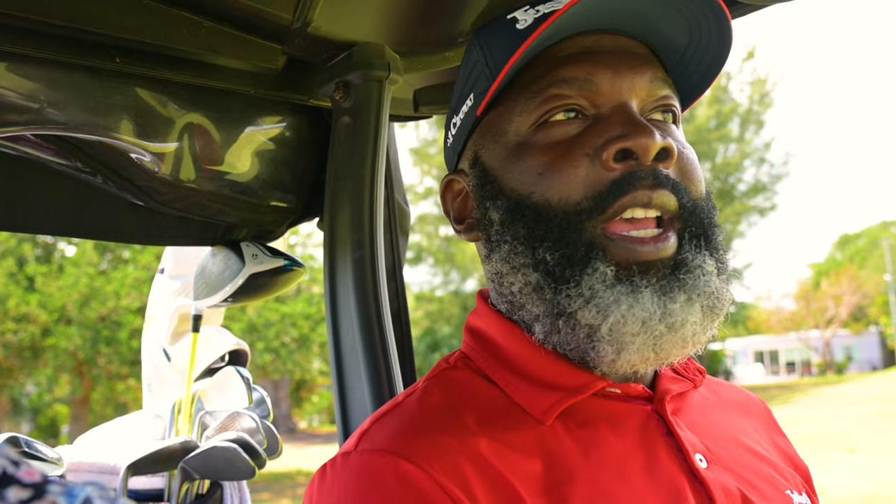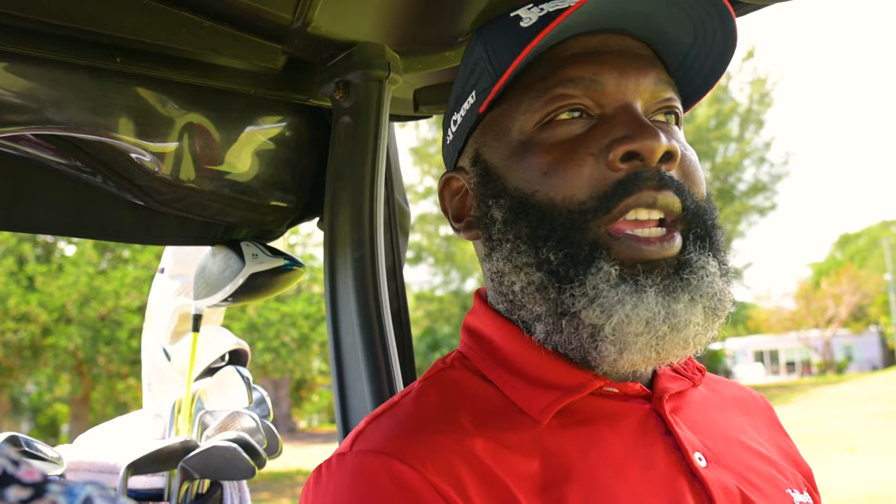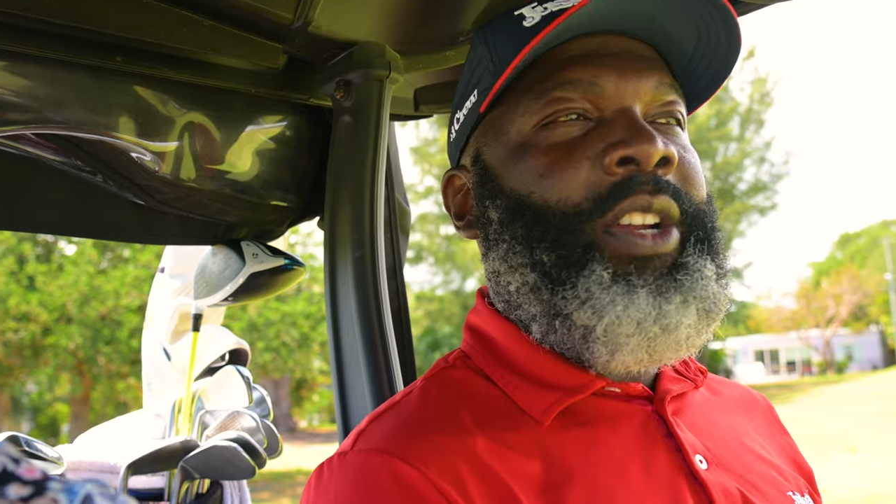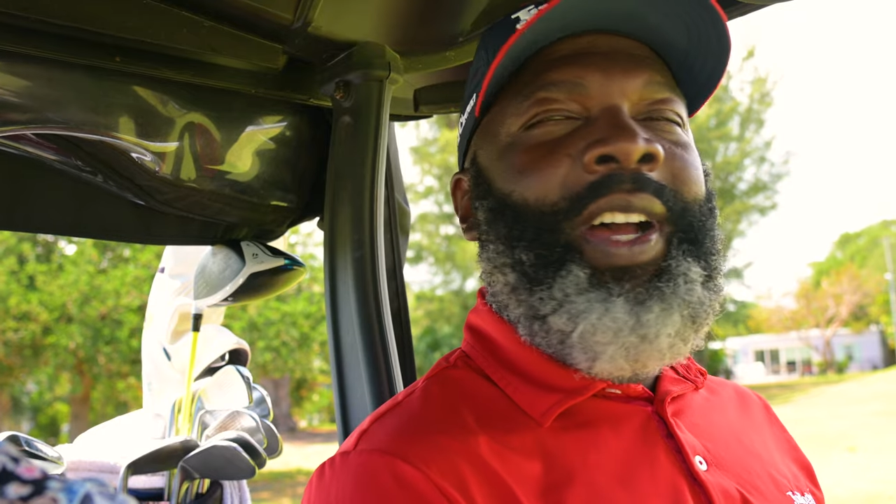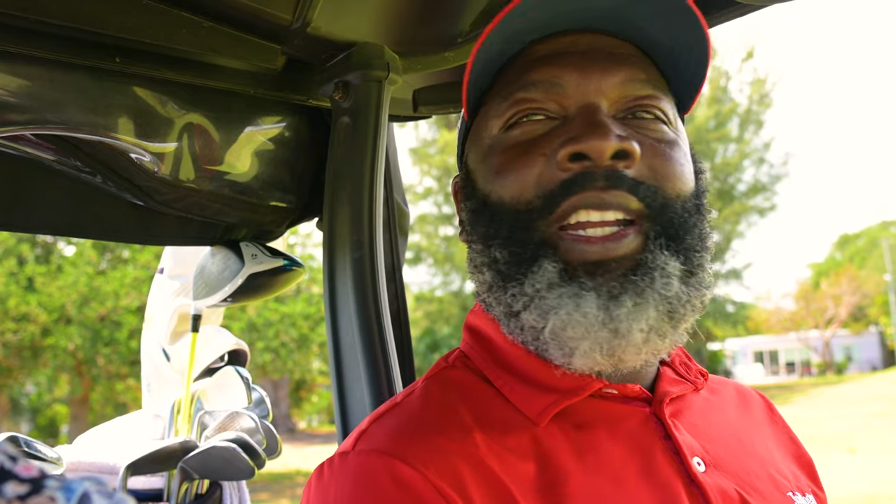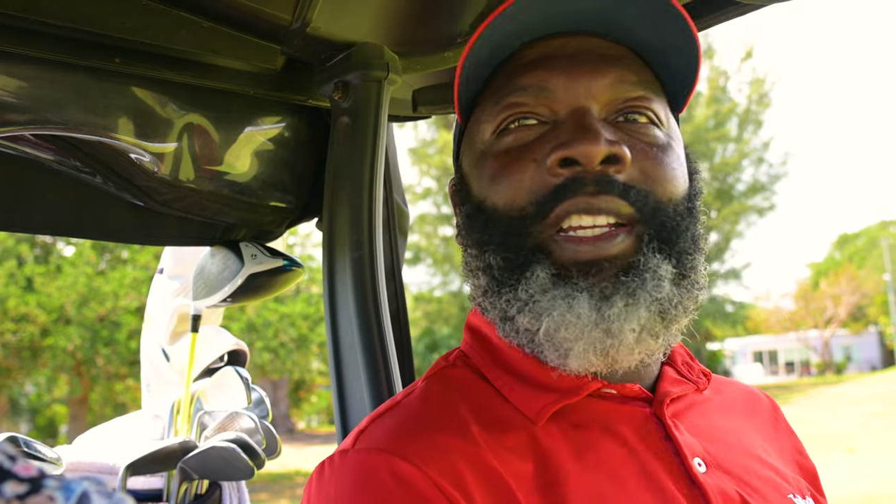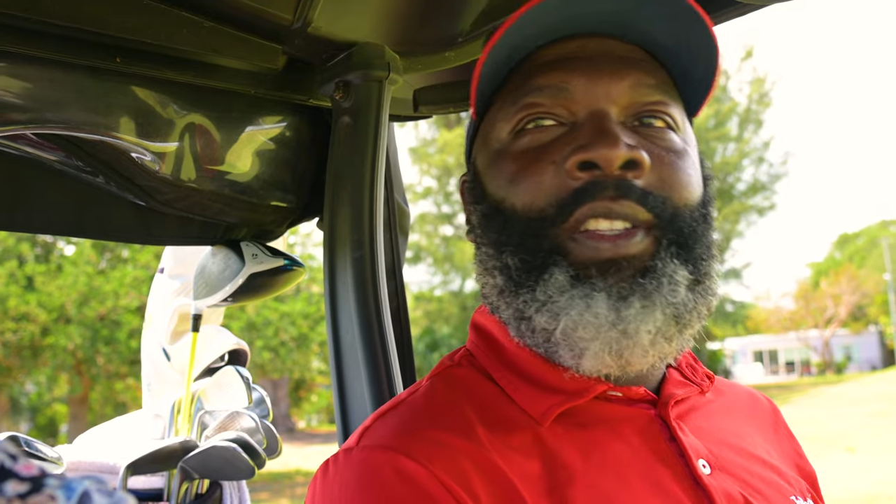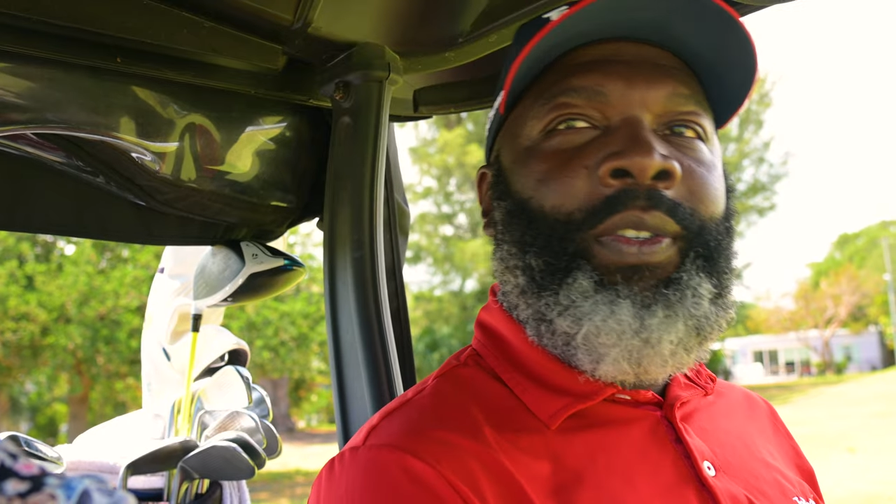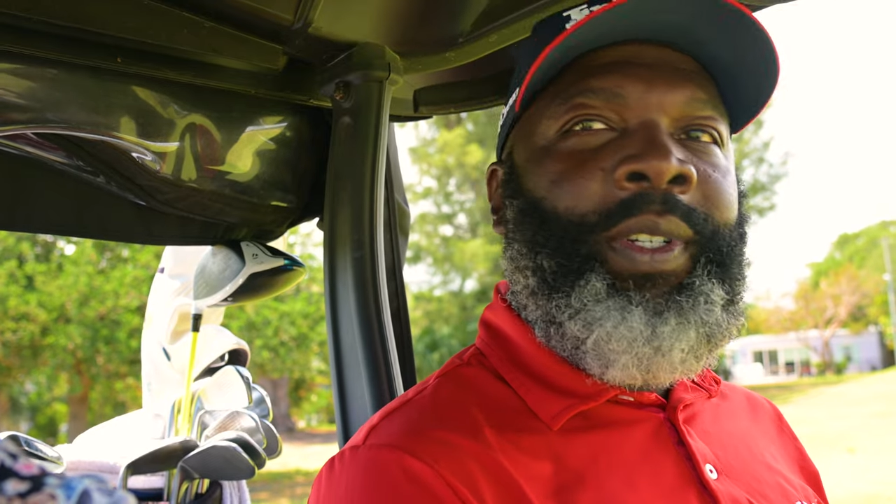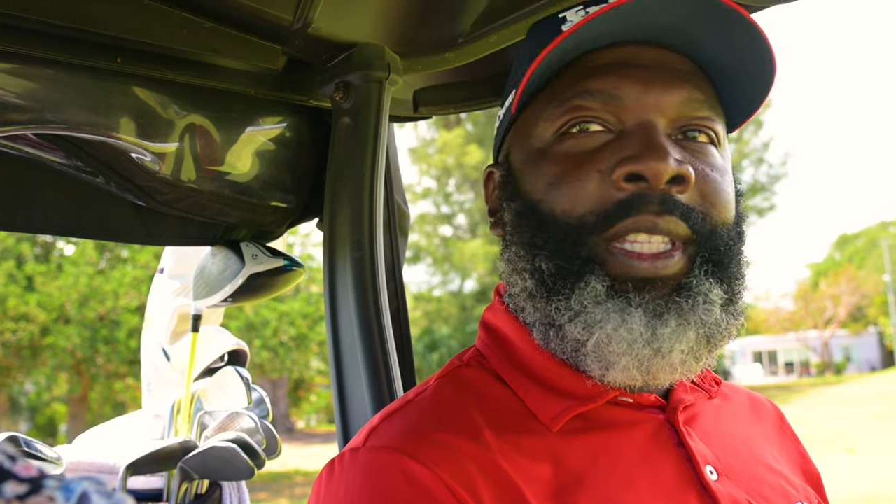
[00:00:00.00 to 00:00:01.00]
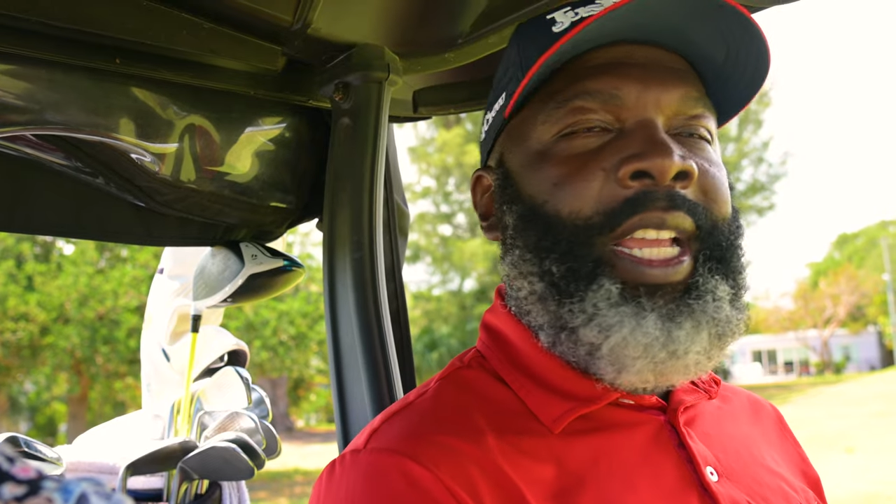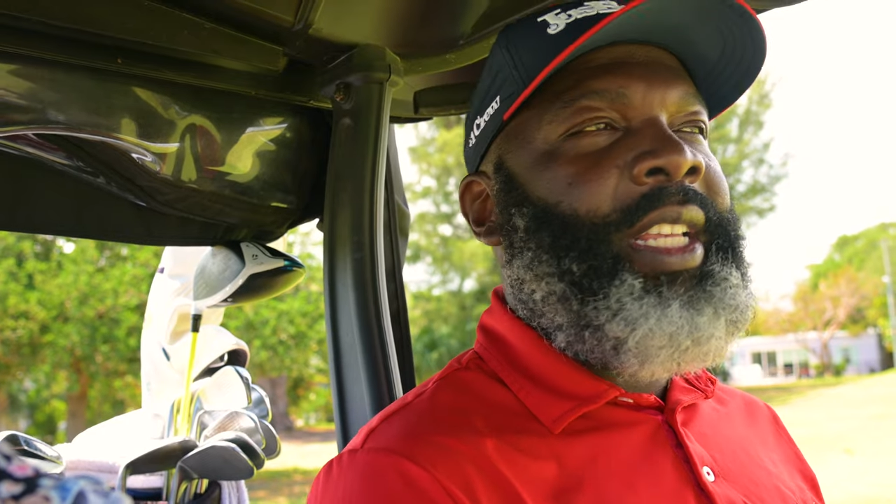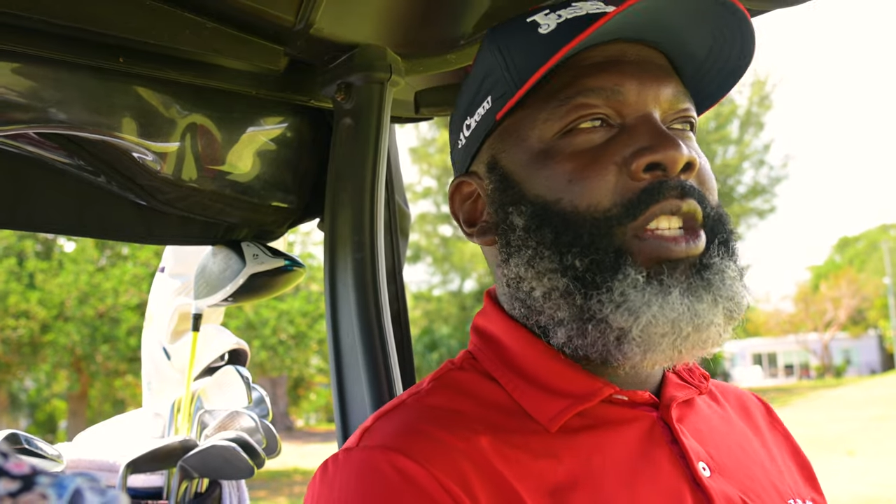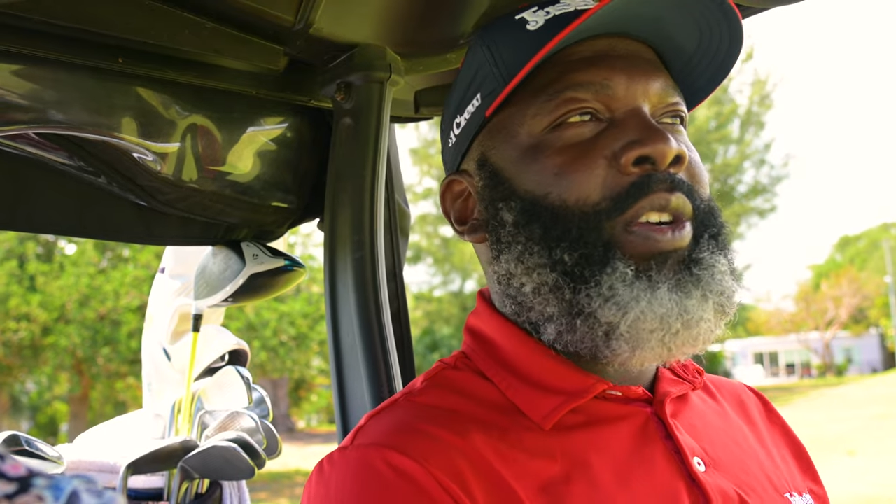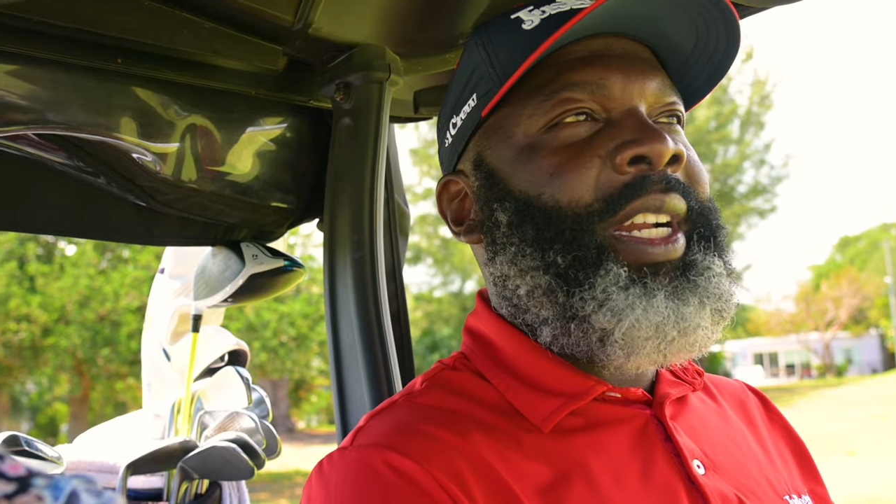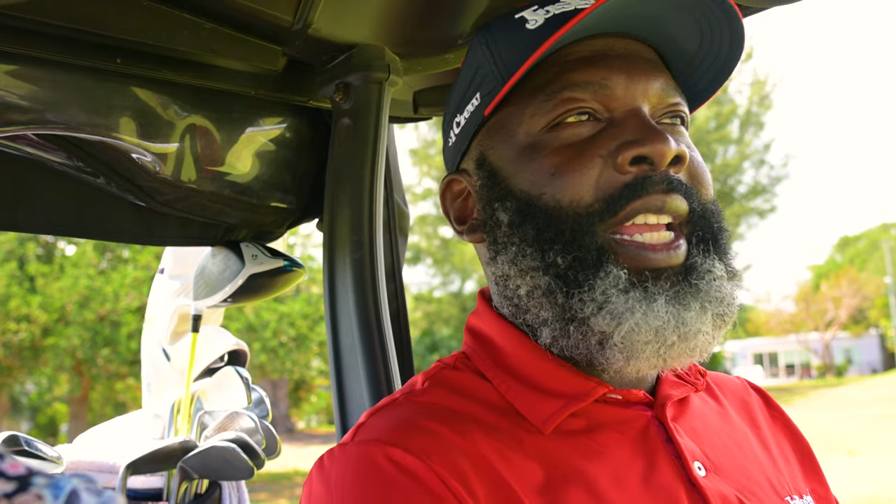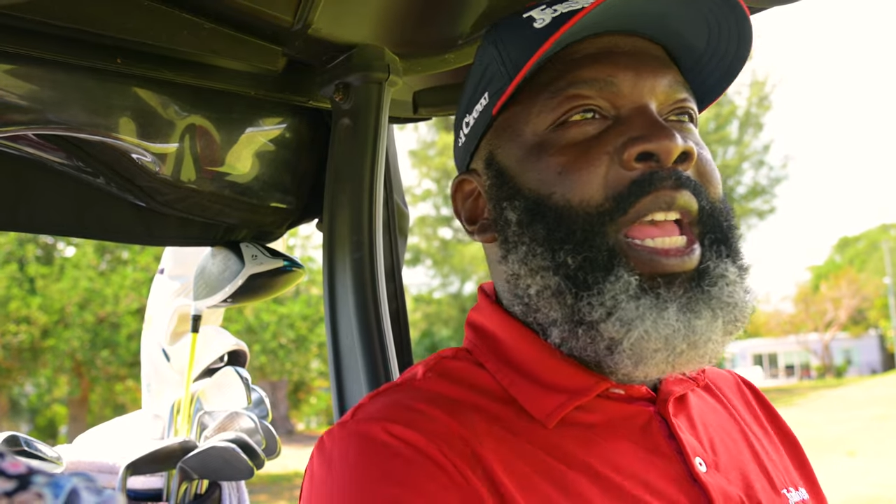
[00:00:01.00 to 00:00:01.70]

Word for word: you know, how they're doing things and try to